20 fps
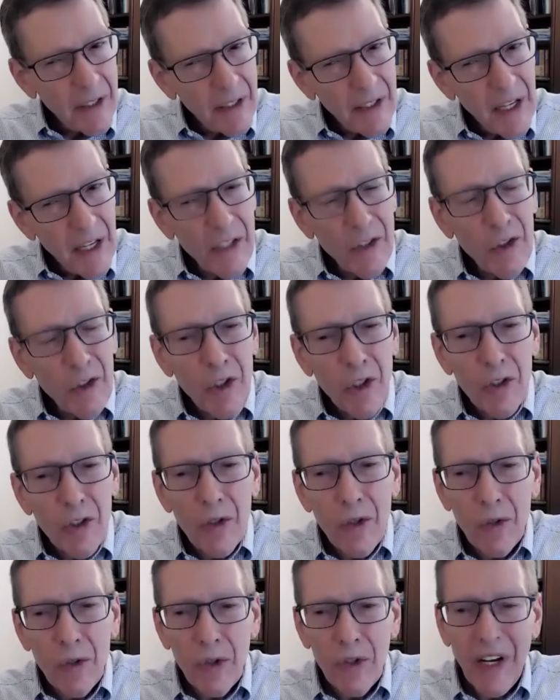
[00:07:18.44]
In
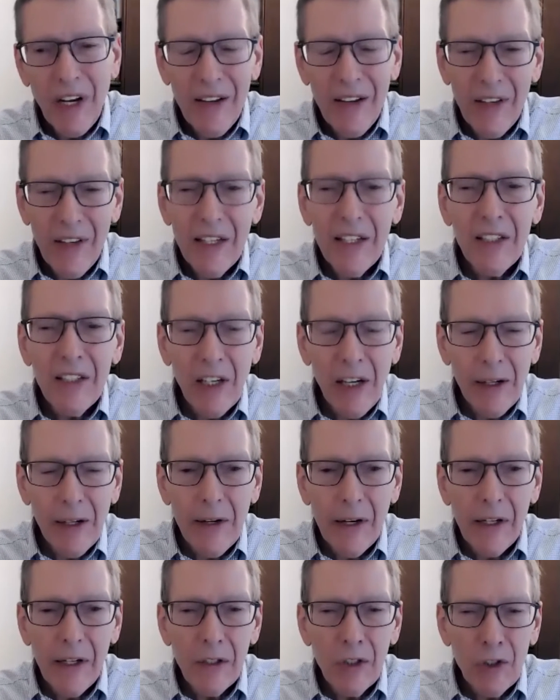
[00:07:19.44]
June, in these
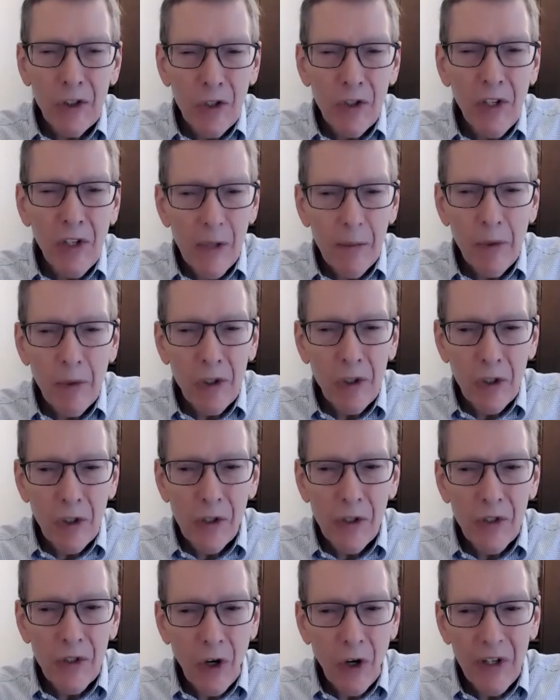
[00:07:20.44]
areas, your
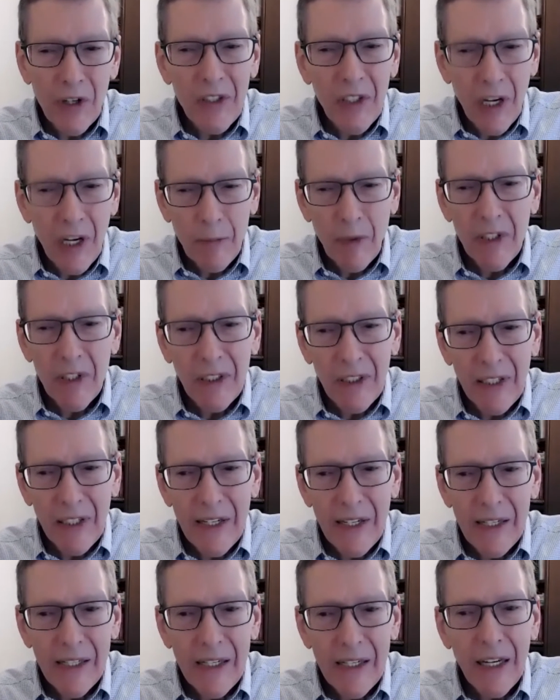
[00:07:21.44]
temperatures are
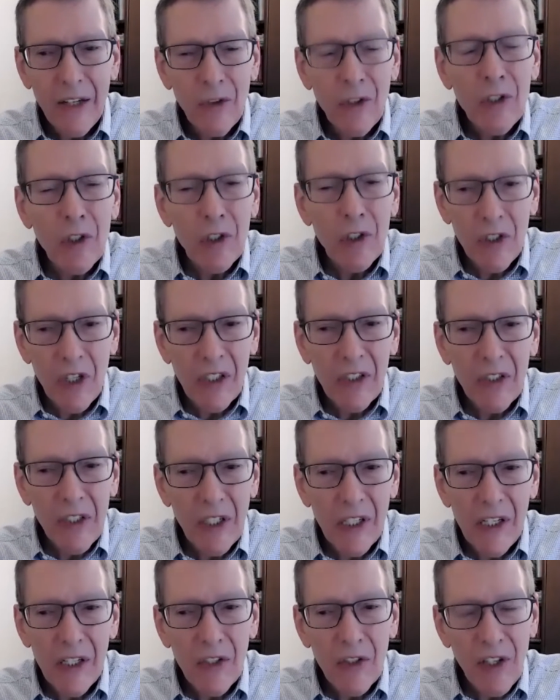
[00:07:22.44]
typically in the
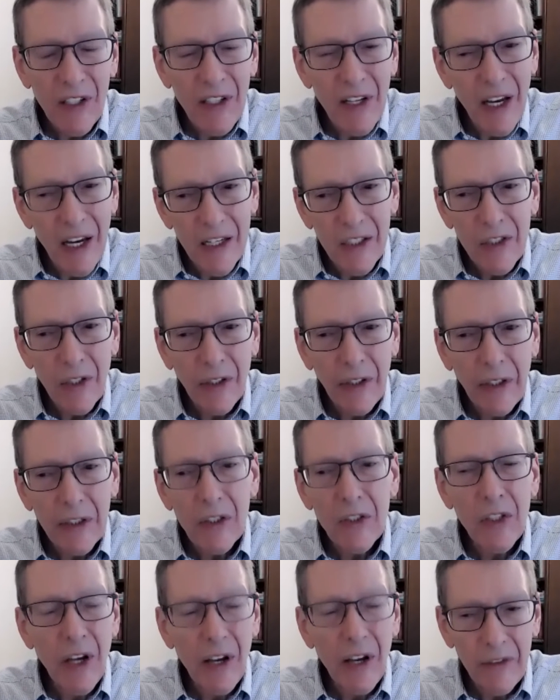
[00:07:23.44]
60s, occasionally
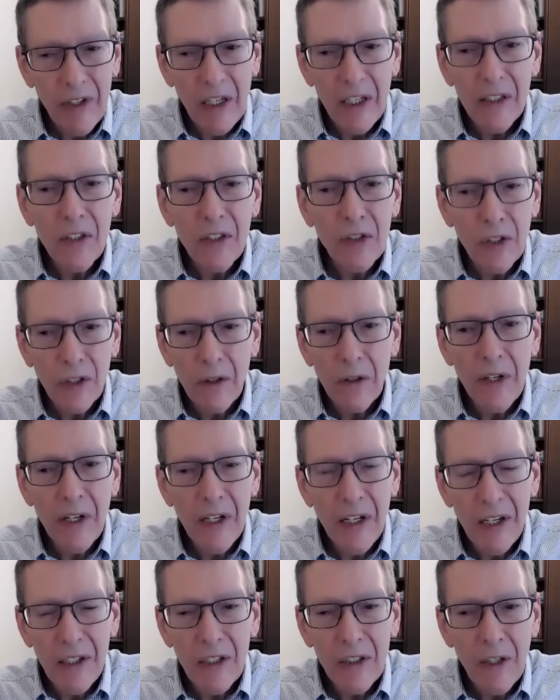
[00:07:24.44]
70s
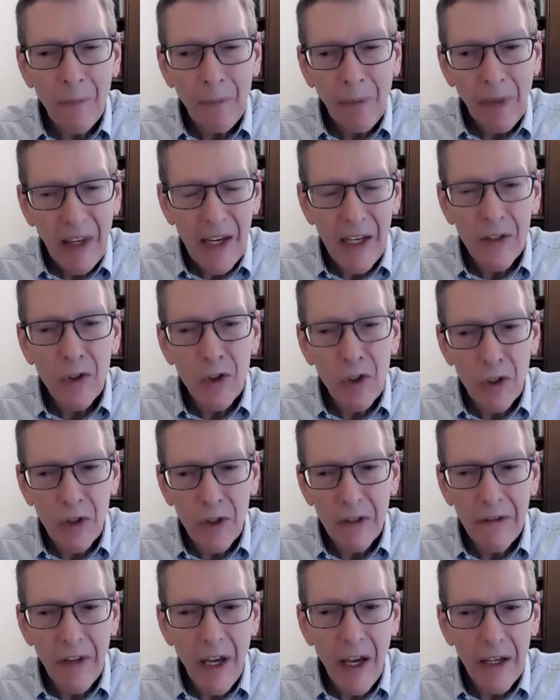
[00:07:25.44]
degrees in June
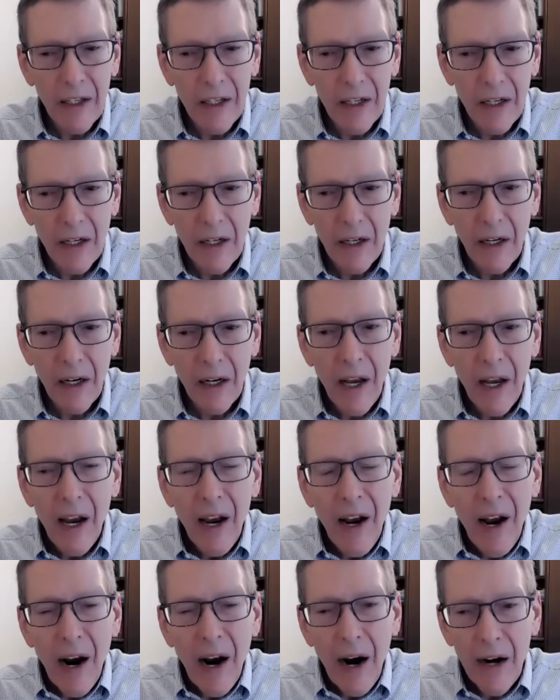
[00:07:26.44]
of that year.
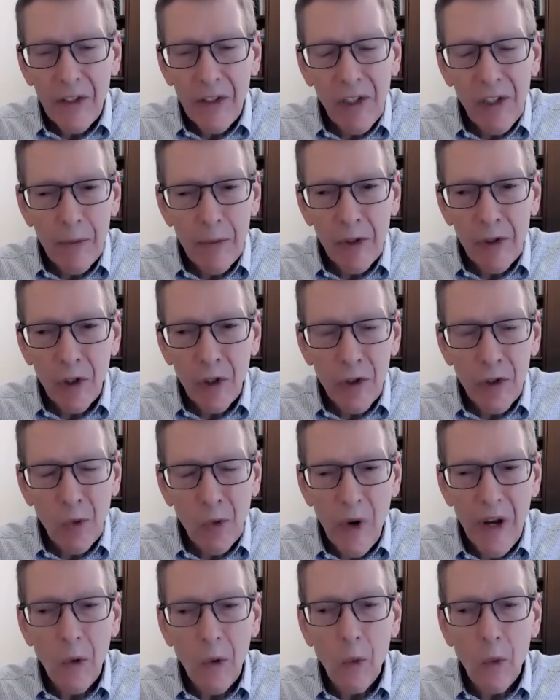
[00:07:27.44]
Our temperatures
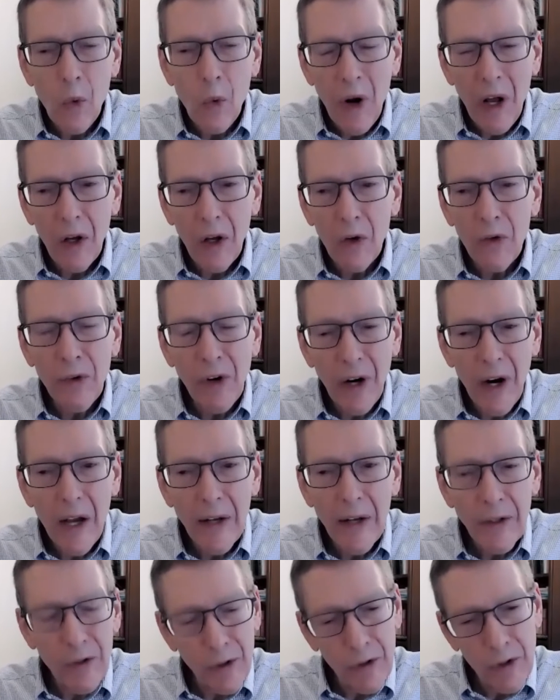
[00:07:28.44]
went well over
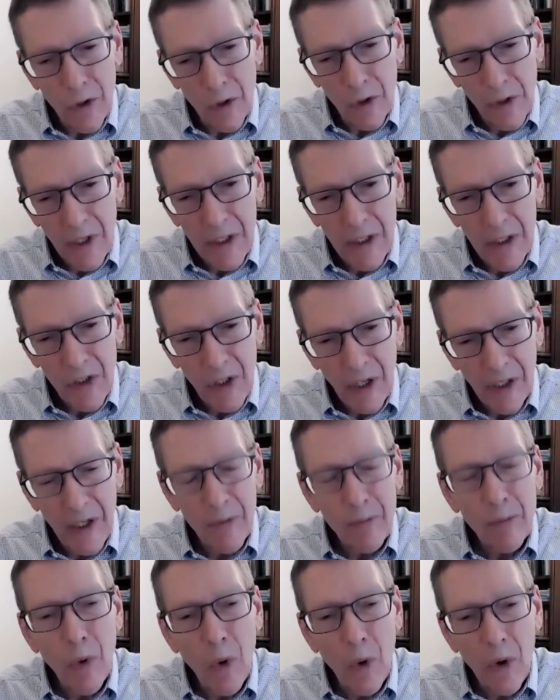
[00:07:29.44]
100 degrees. And in
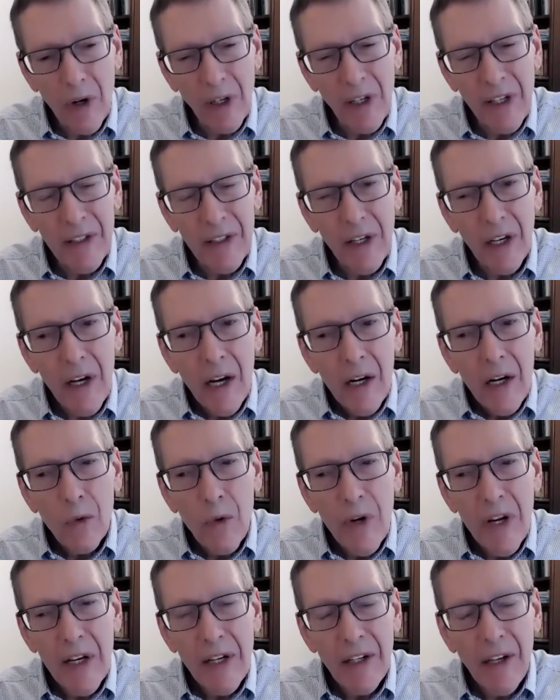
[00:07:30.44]
Portland,
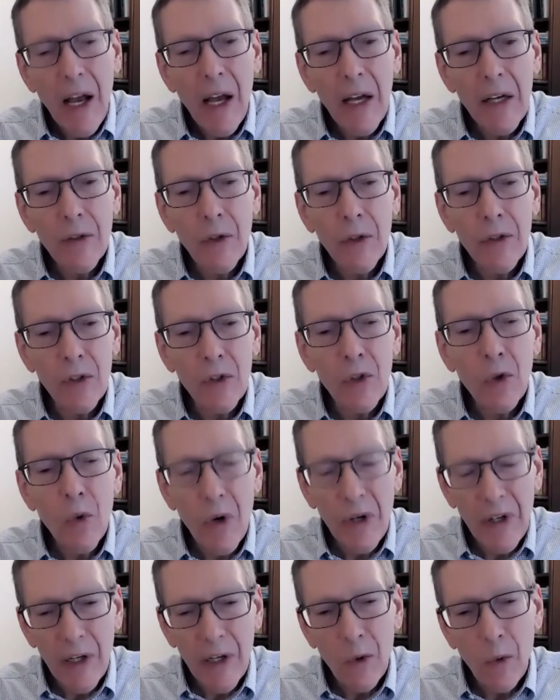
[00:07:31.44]
we hit
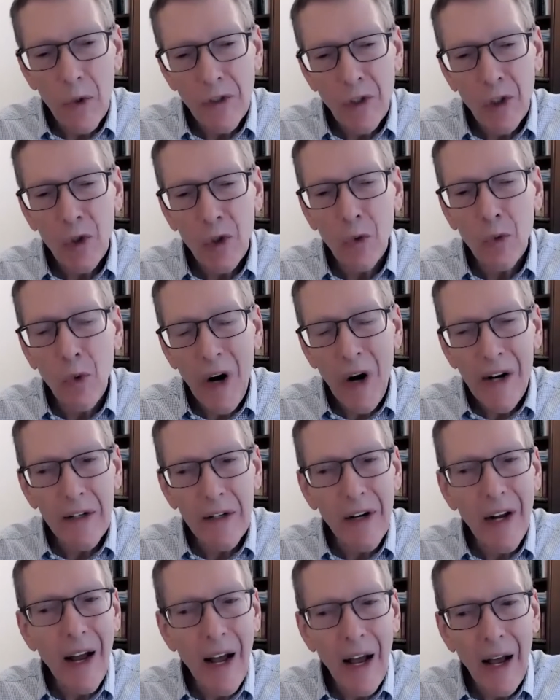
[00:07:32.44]
120, which is a
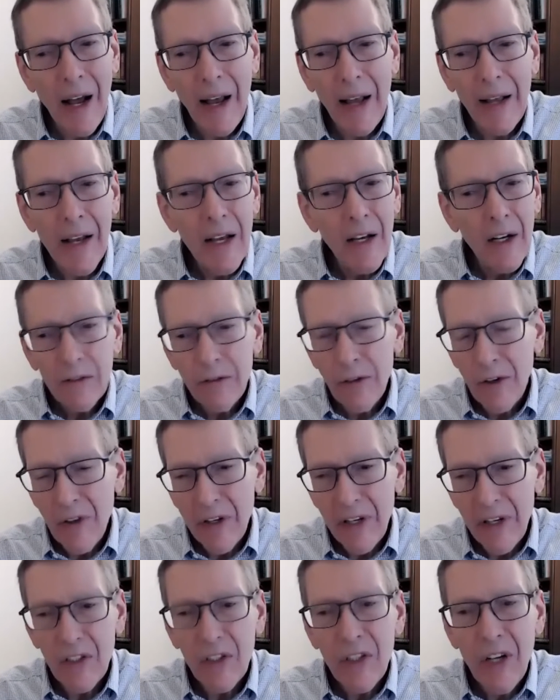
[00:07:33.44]
record high for
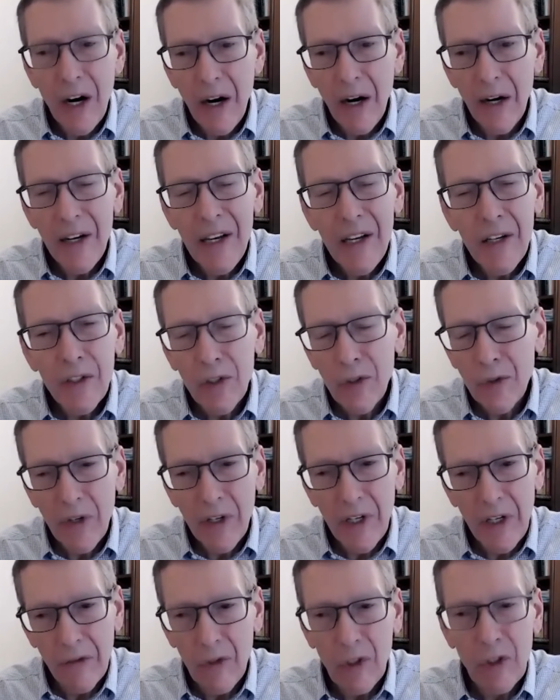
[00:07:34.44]
the entire
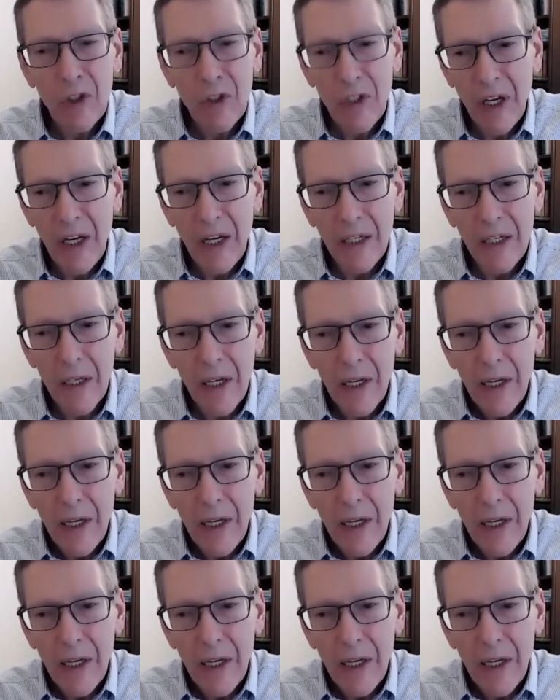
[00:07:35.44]
history of the state.